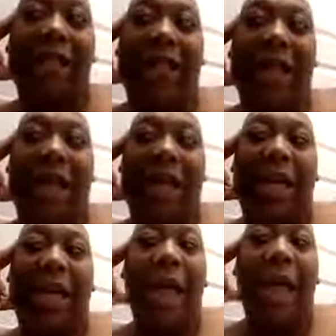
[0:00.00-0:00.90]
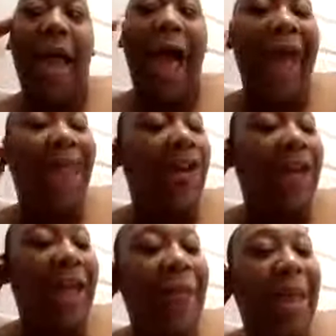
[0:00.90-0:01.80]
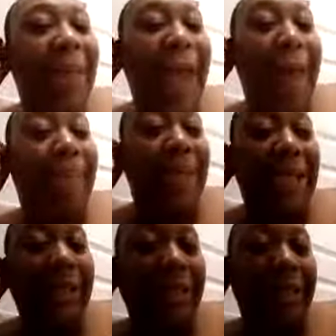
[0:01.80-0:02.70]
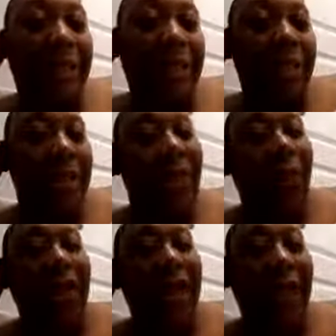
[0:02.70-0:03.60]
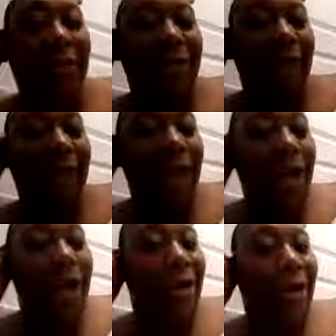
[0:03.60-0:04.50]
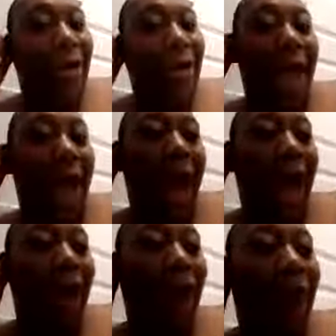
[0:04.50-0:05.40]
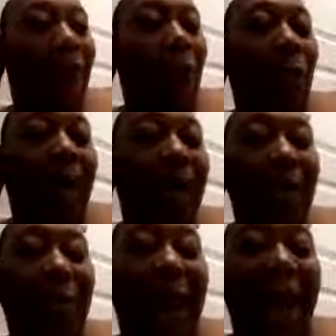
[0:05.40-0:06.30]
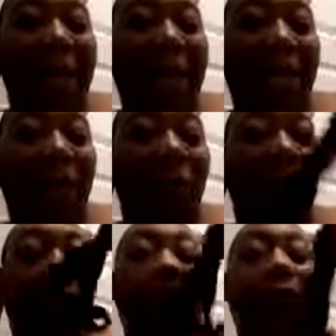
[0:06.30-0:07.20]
that I felt like maybe I missed when it came to the video. Whereas when I had to go through